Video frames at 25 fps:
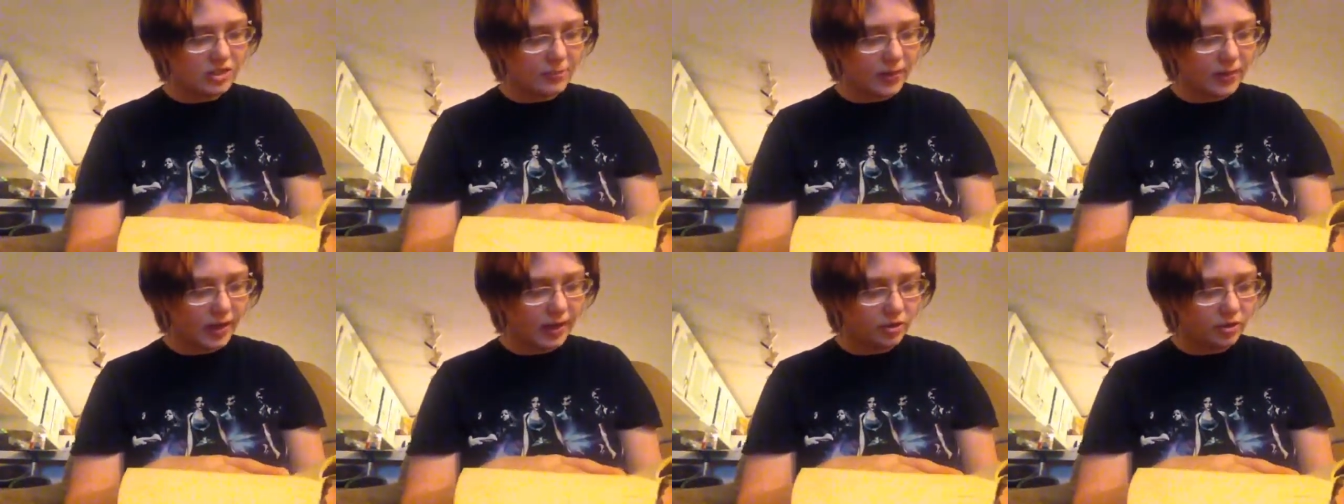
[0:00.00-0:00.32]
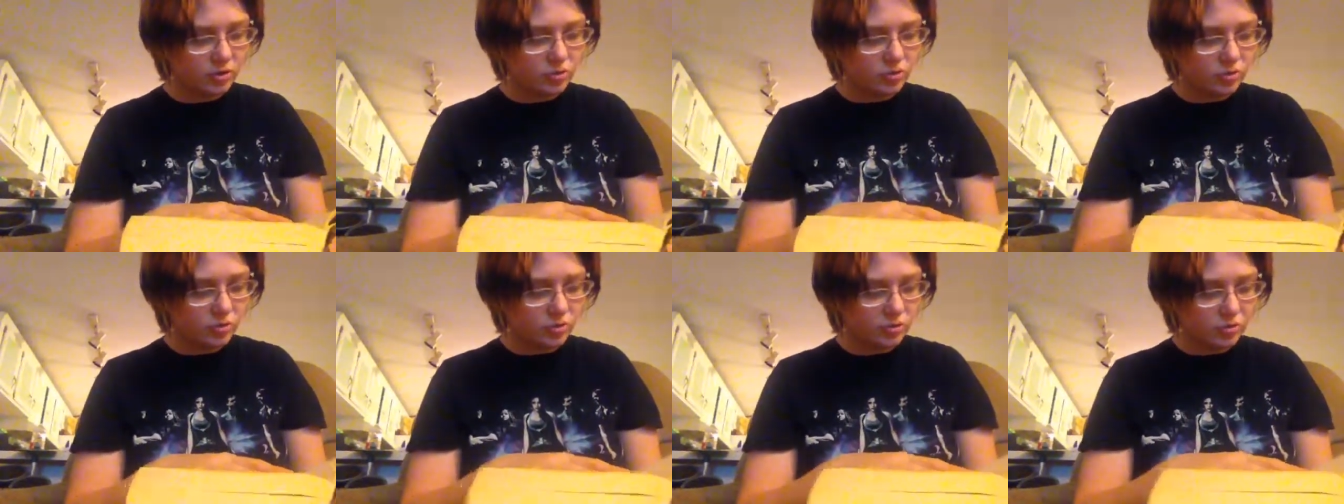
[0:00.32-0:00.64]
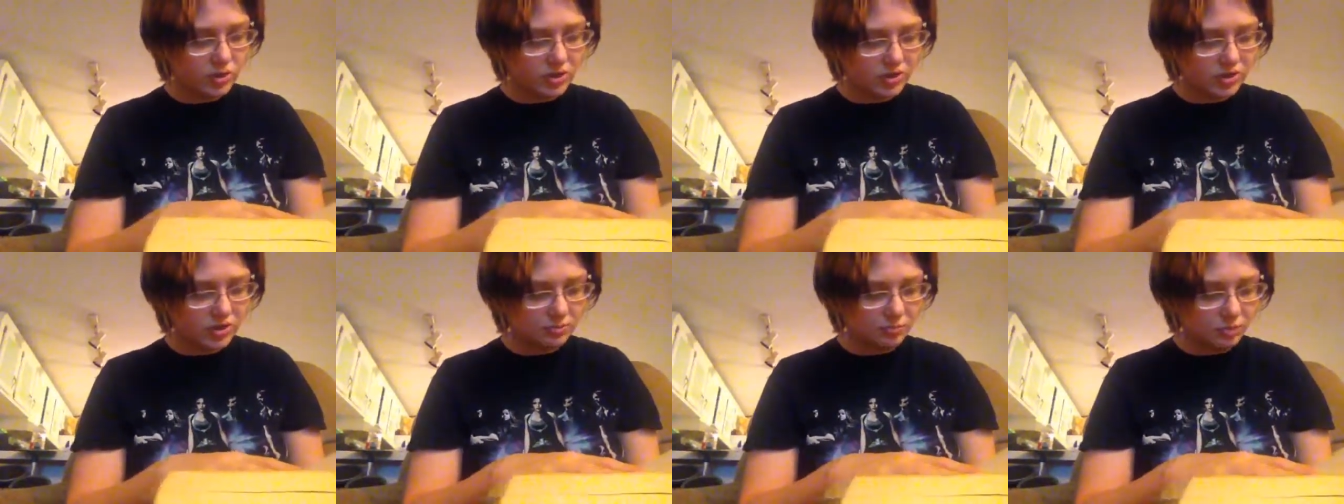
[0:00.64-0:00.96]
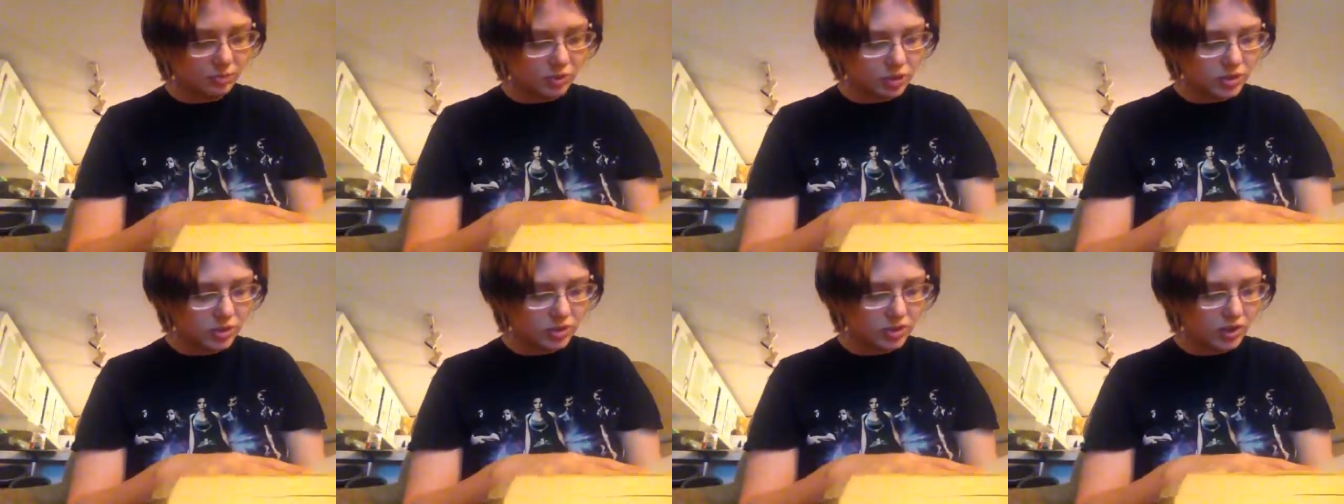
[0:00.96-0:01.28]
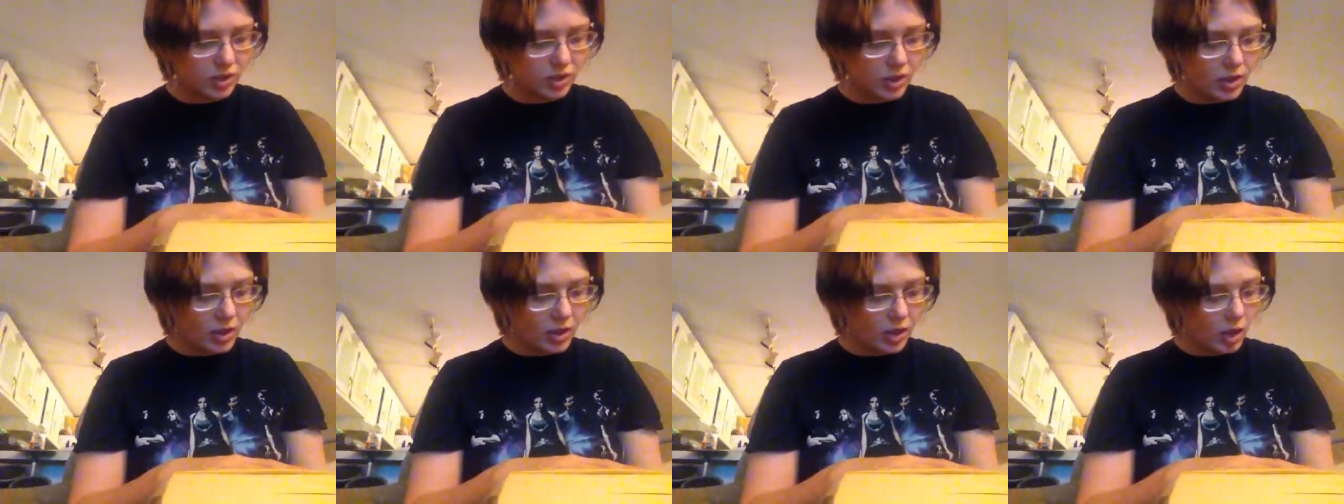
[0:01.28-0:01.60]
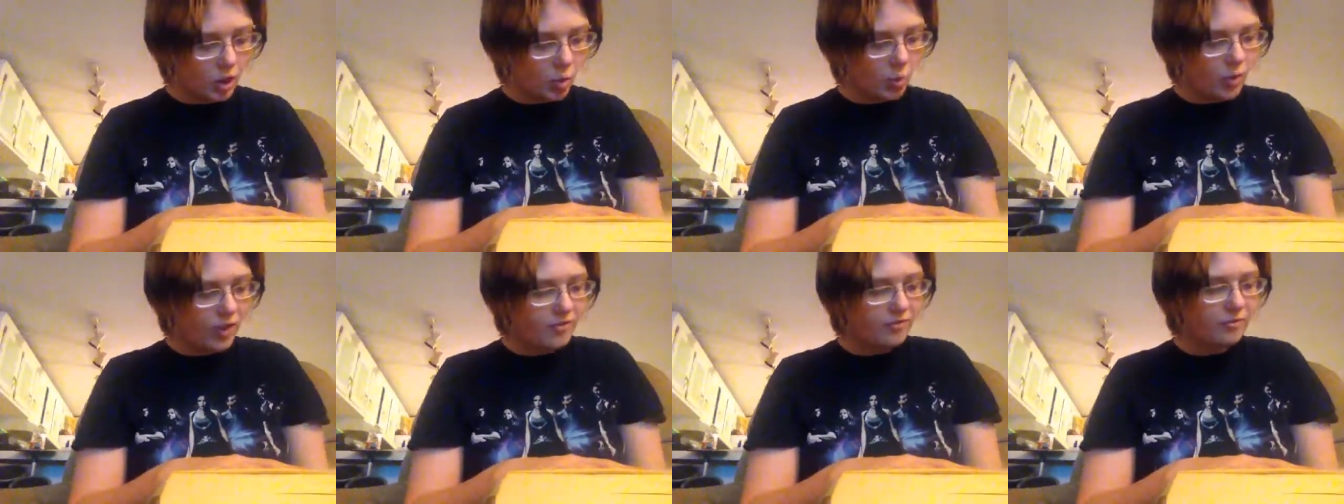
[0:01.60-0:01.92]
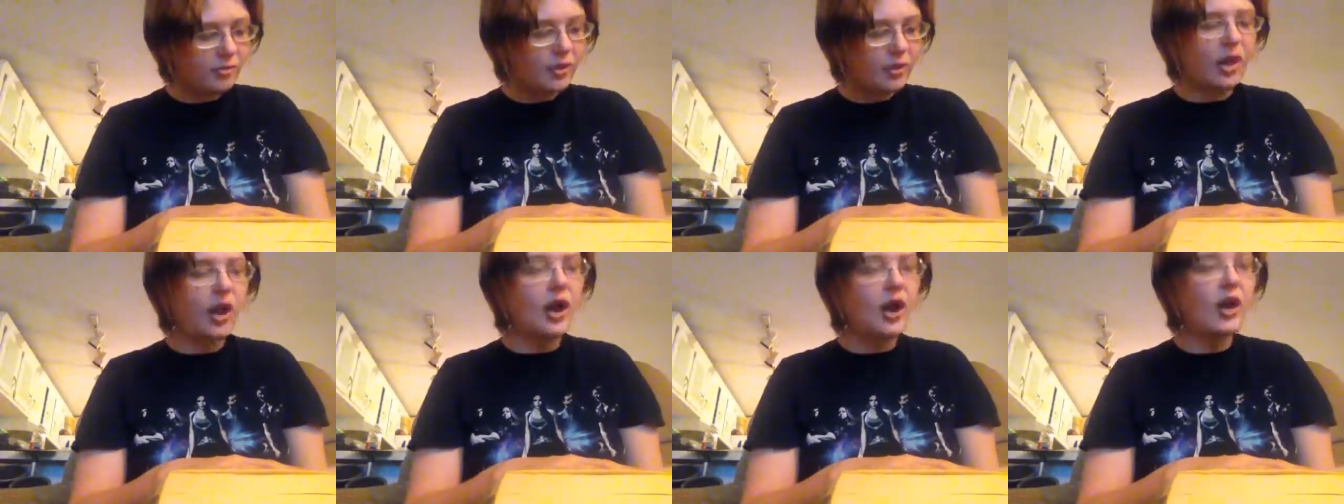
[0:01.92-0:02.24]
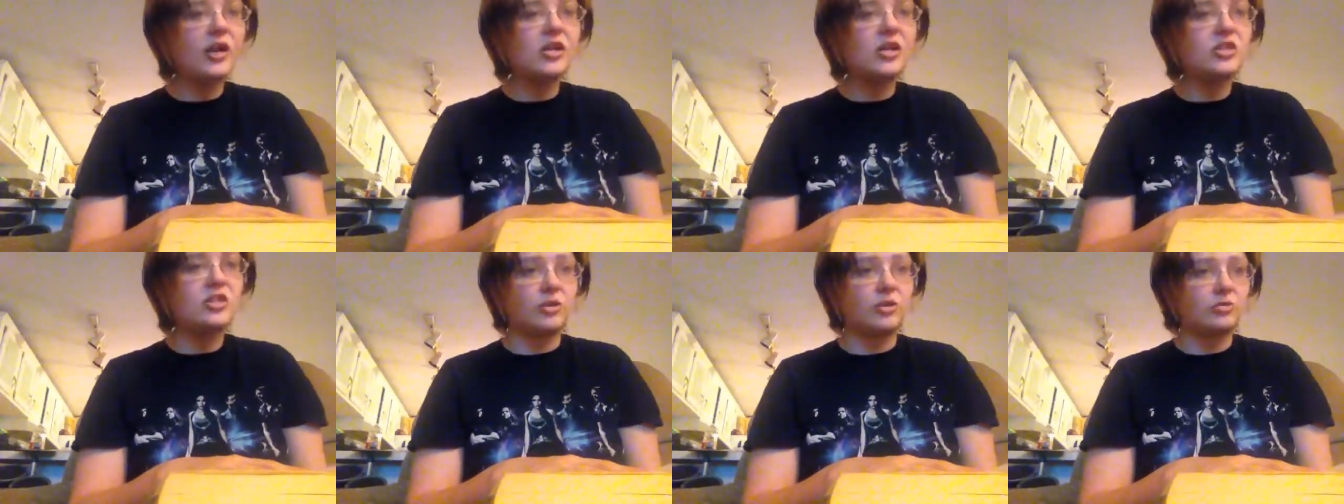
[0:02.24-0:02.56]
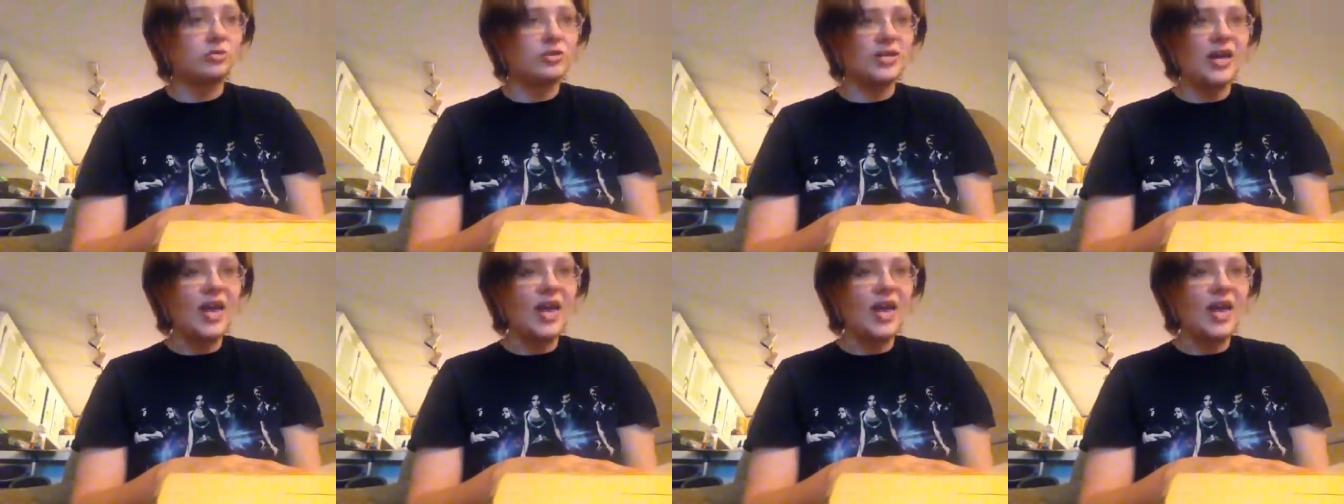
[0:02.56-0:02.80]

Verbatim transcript: battles with trees and bushes. Away from the cottage, I was